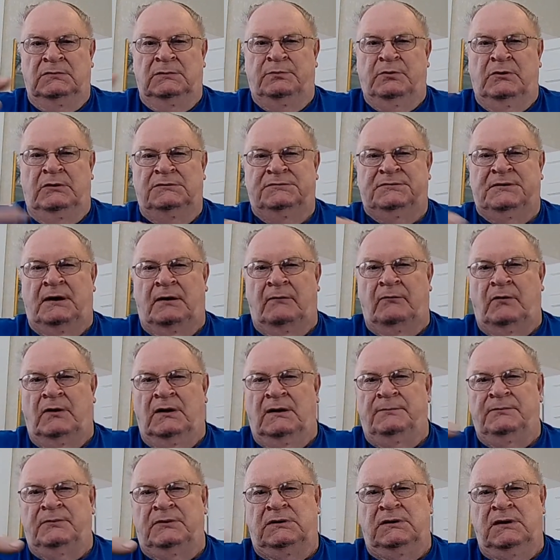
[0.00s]
put several of
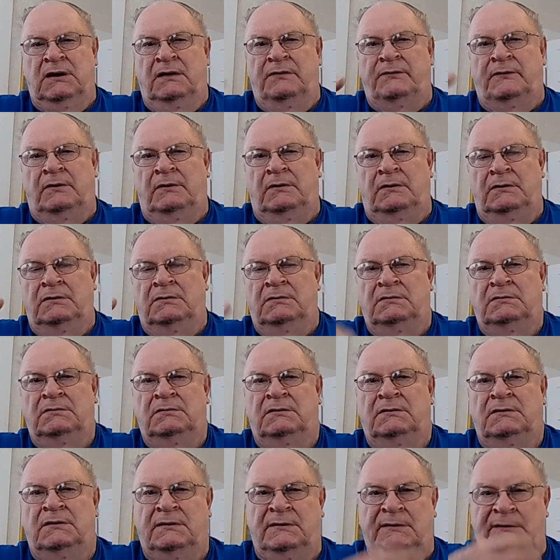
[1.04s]
them together,
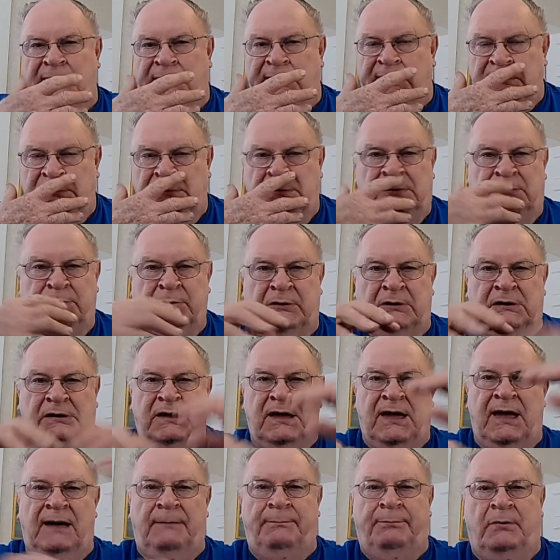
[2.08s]
and then you put a
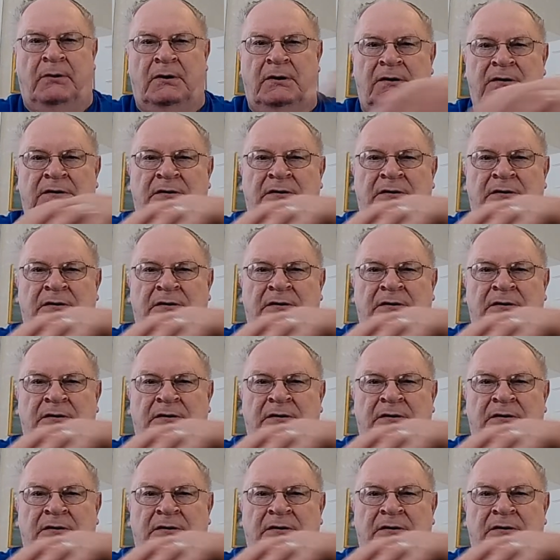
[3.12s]
cap on it.